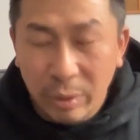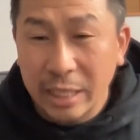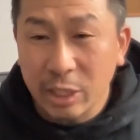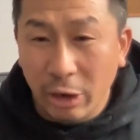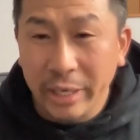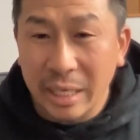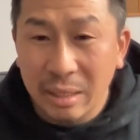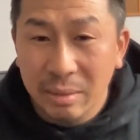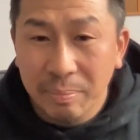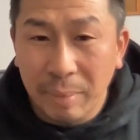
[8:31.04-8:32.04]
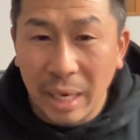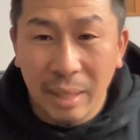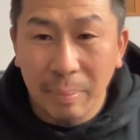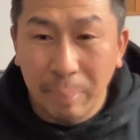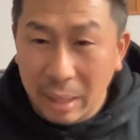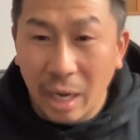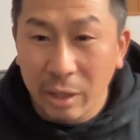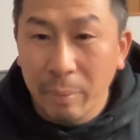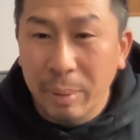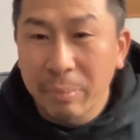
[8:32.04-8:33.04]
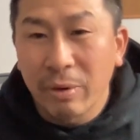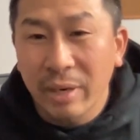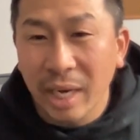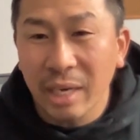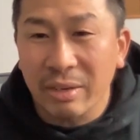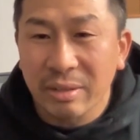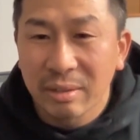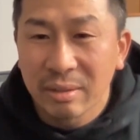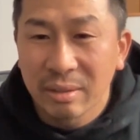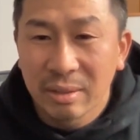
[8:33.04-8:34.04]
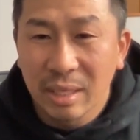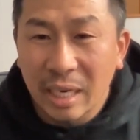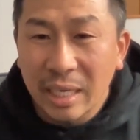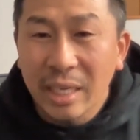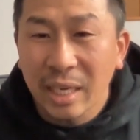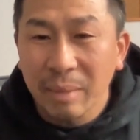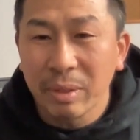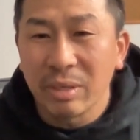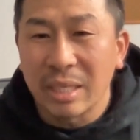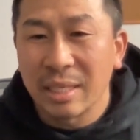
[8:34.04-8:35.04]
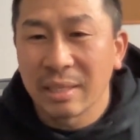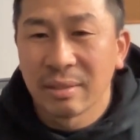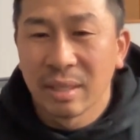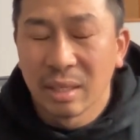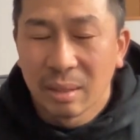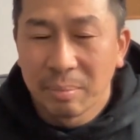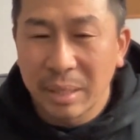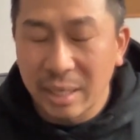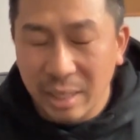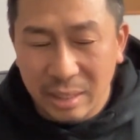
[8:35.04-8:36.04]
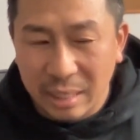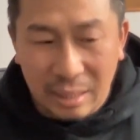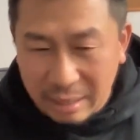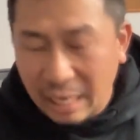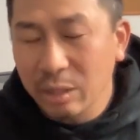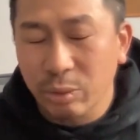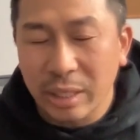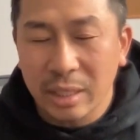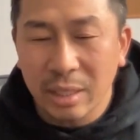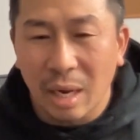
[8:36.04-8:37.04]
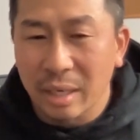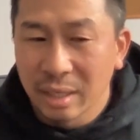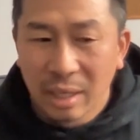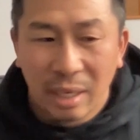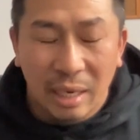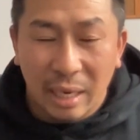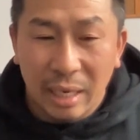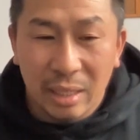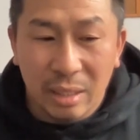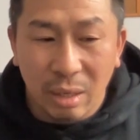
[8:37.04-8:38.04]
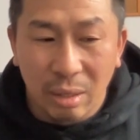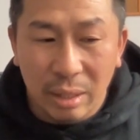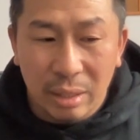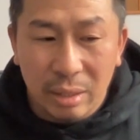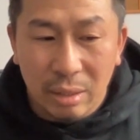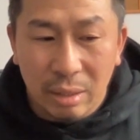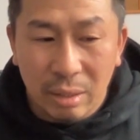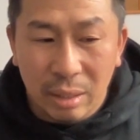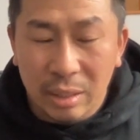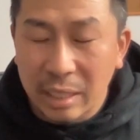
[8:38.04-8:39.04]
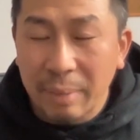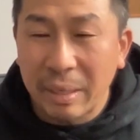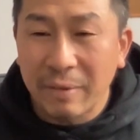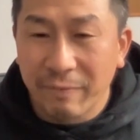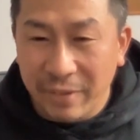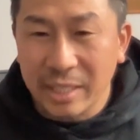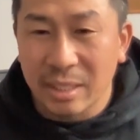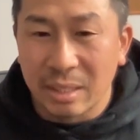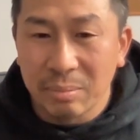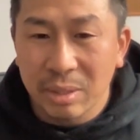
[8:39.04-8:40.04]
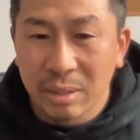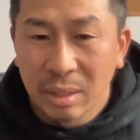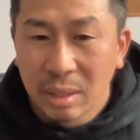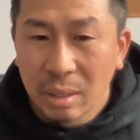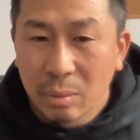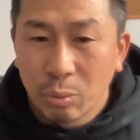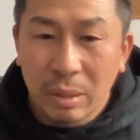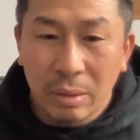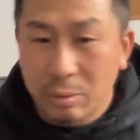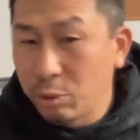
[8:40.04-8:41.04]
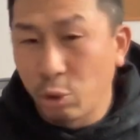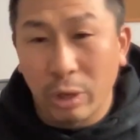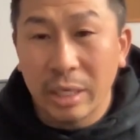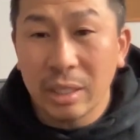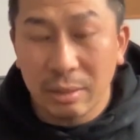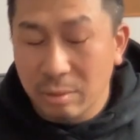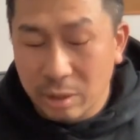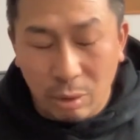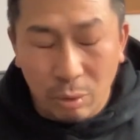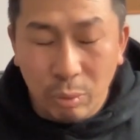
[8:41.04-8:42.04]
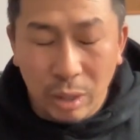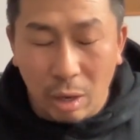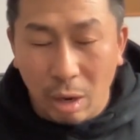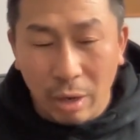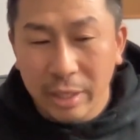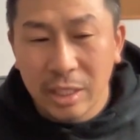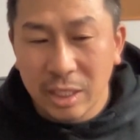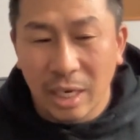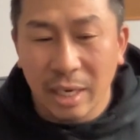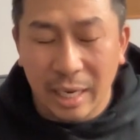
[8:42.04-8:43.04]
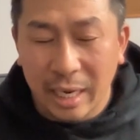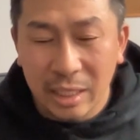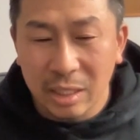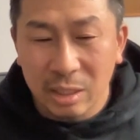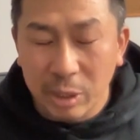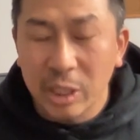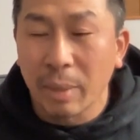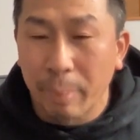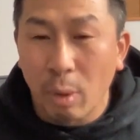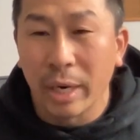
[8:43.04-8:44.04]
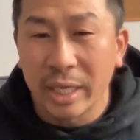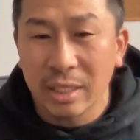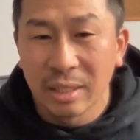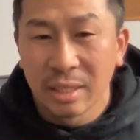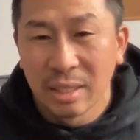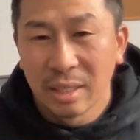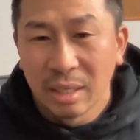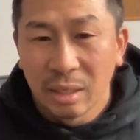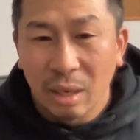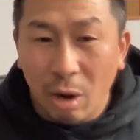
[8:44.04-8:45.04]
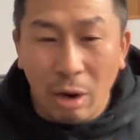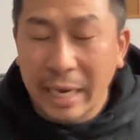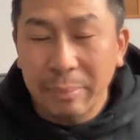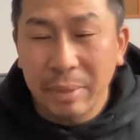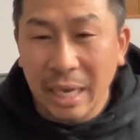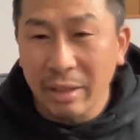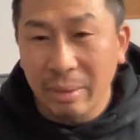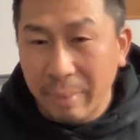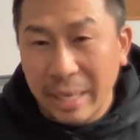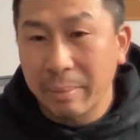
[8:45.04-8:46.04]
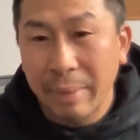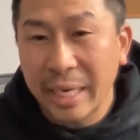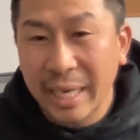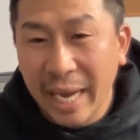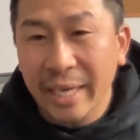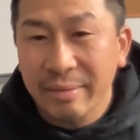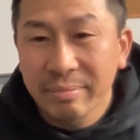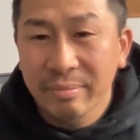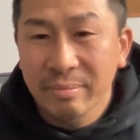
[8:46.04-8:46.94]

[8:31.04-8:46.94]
targeted by other people of color in the community because that's what they thought. And so instead of being victims, we joined. So all this young Asians, especially the boys, all came together and made a gang.